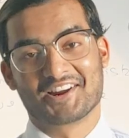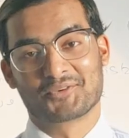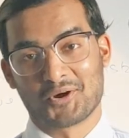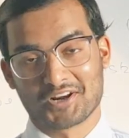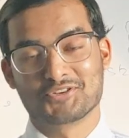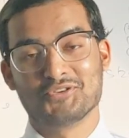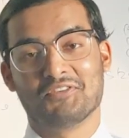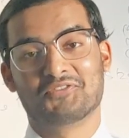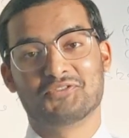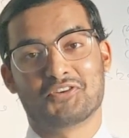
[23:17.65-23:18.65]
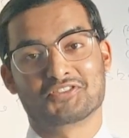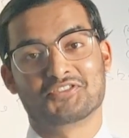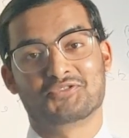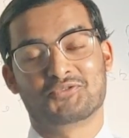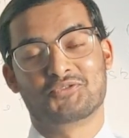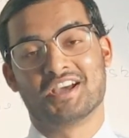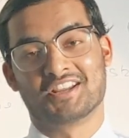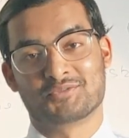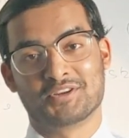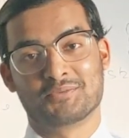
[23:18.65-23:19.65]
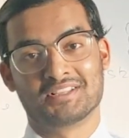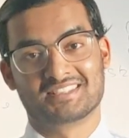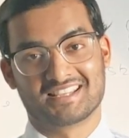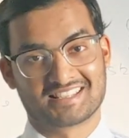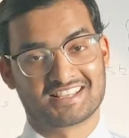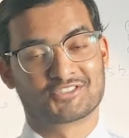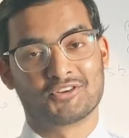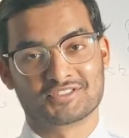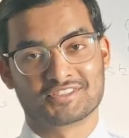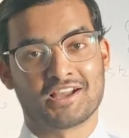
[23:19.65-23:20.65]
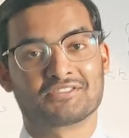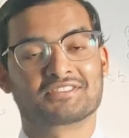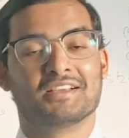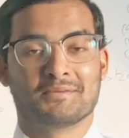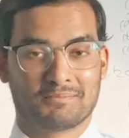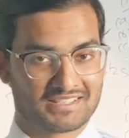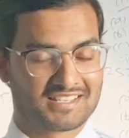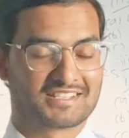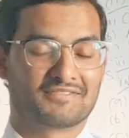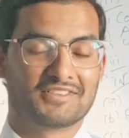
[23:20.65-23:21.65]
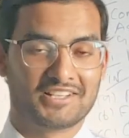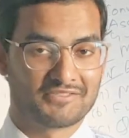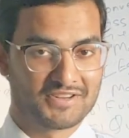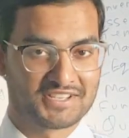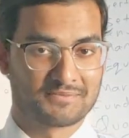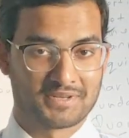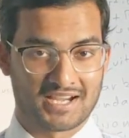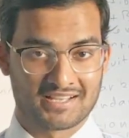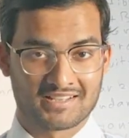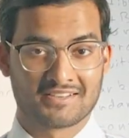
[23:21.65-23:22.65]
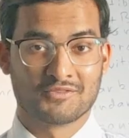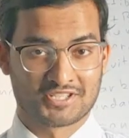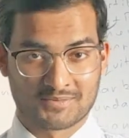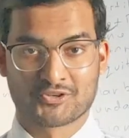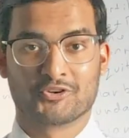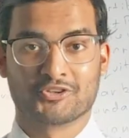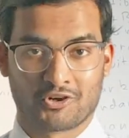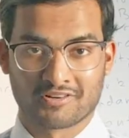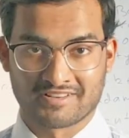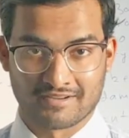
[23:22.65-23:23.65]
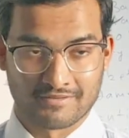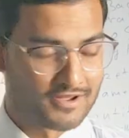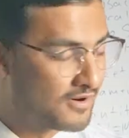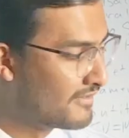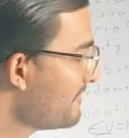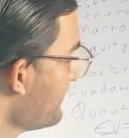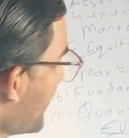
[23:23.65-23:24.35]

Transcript: quarter two of 2021, things has gone south, but there's definitely a reason behind it, which I'm sure you're already aware of.